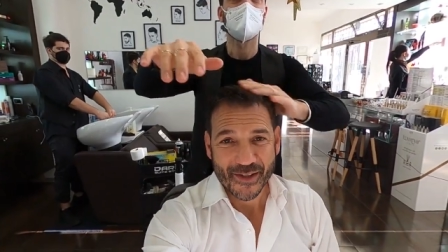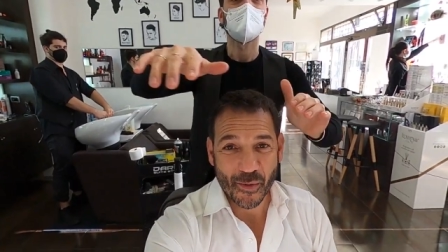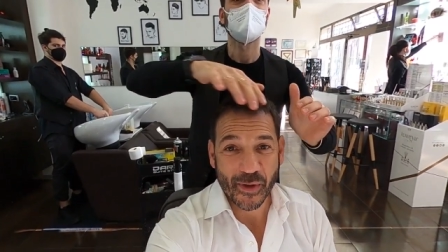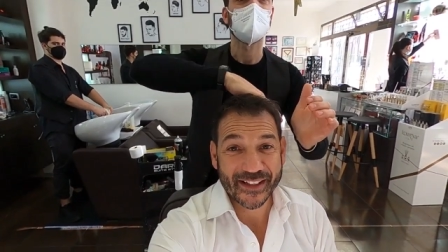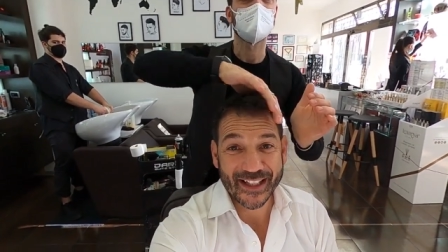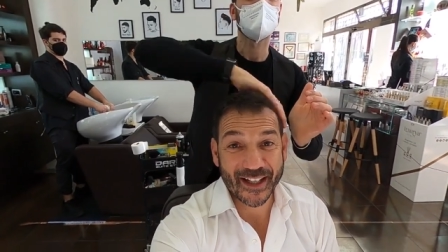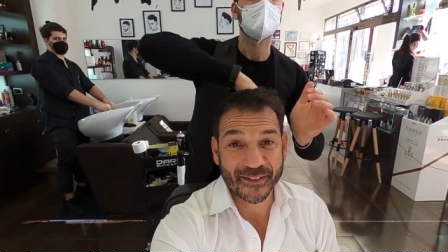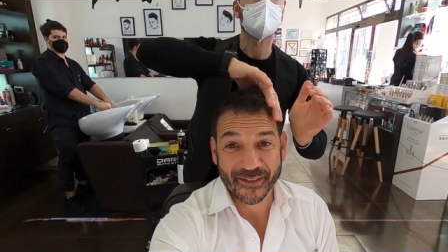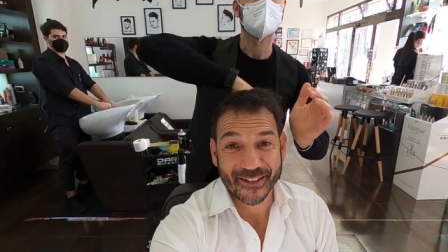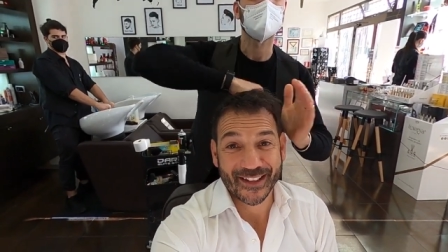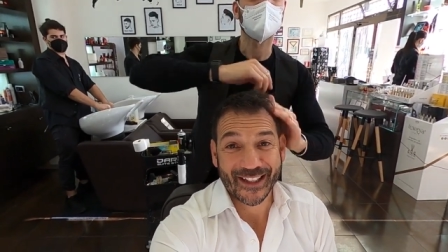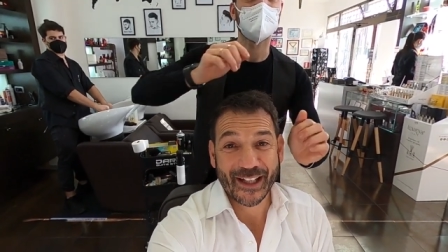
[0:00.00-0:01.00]
So we're
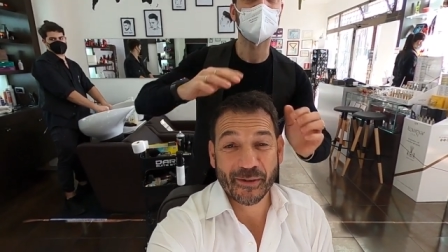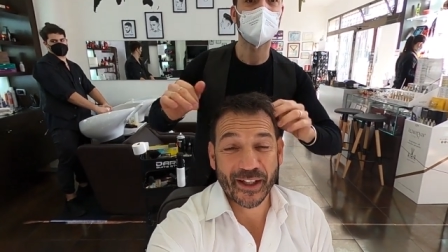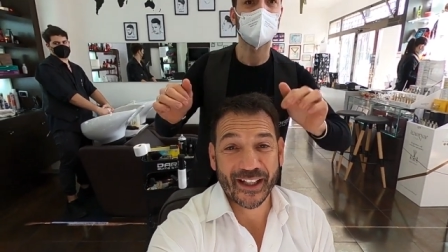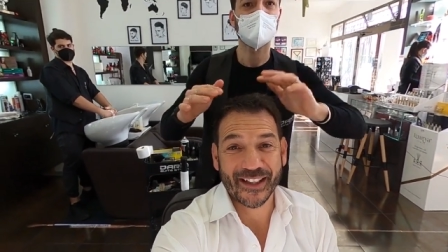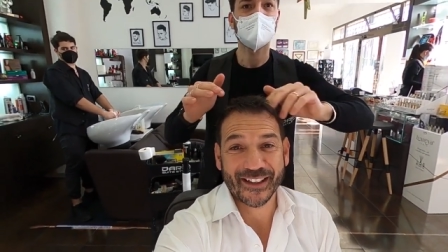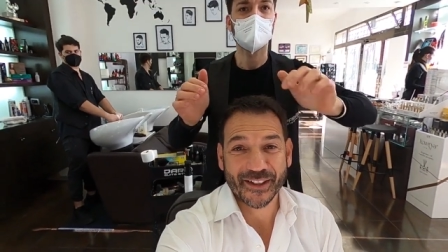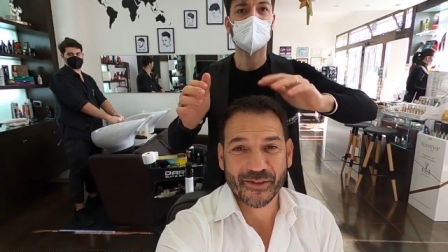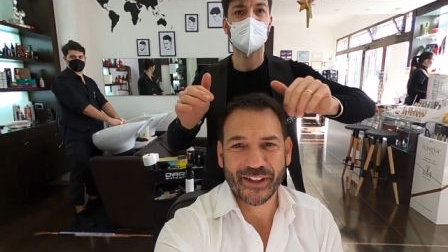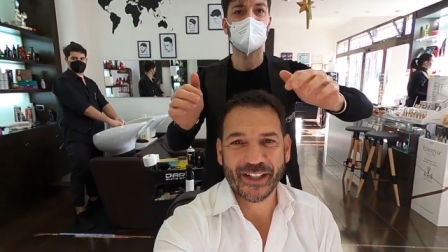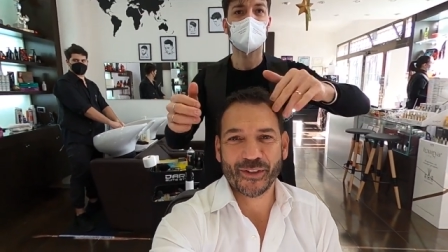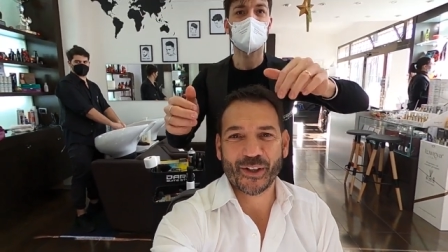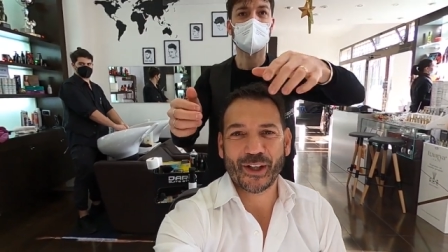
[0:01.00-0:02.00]
done. There we are,
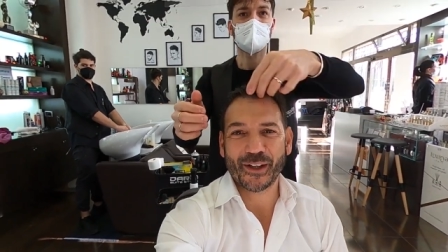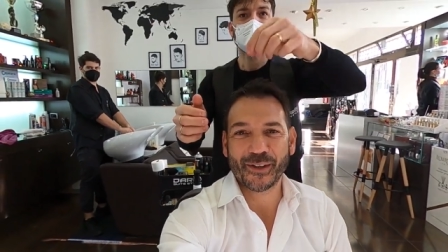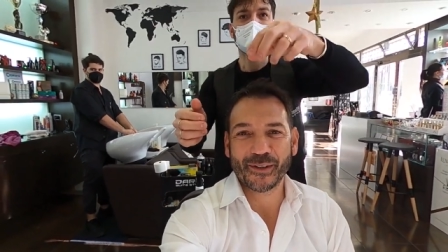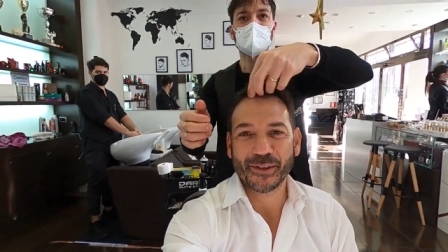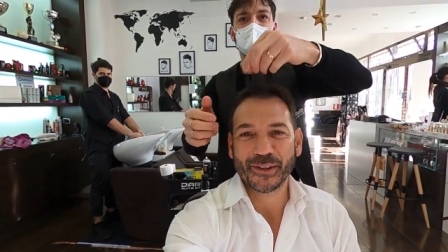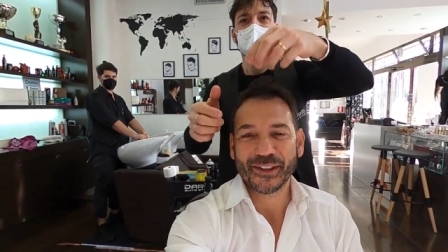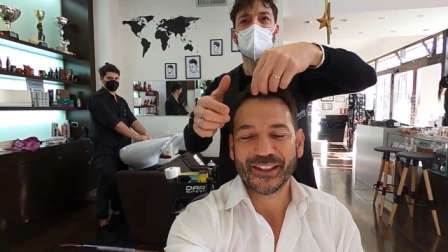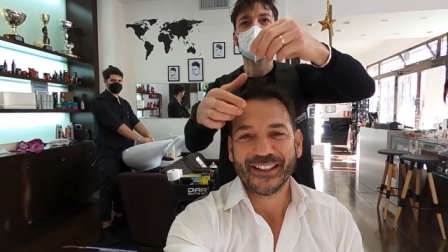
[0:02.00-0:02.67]
ready to go.